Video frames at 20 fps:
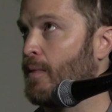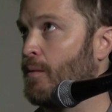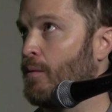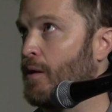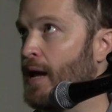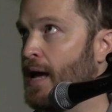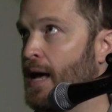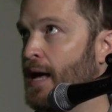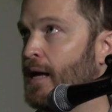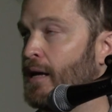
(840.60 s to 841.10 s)

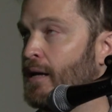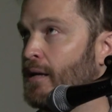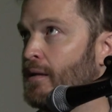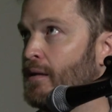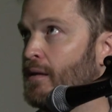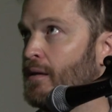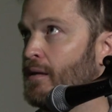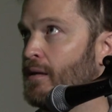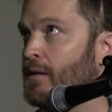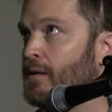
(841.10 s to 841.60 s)

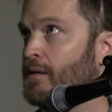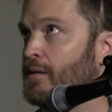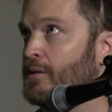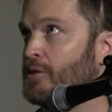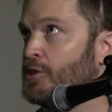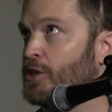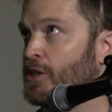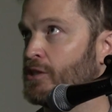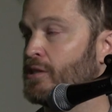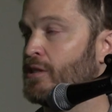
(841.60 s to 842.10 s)
add
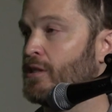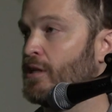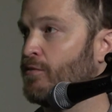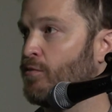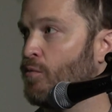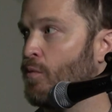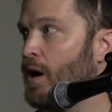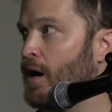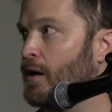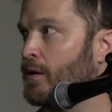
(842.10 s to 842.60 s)
just enough
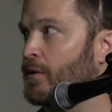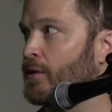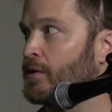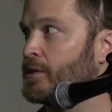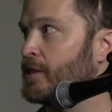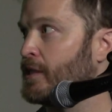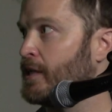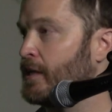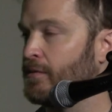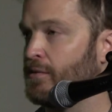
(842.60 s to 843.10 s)
water
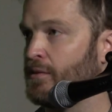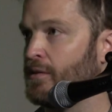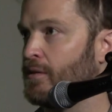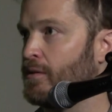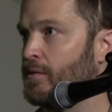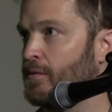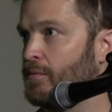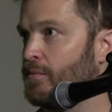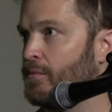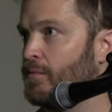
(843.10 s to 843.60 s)
to get
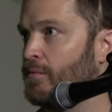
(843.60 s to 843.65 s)
the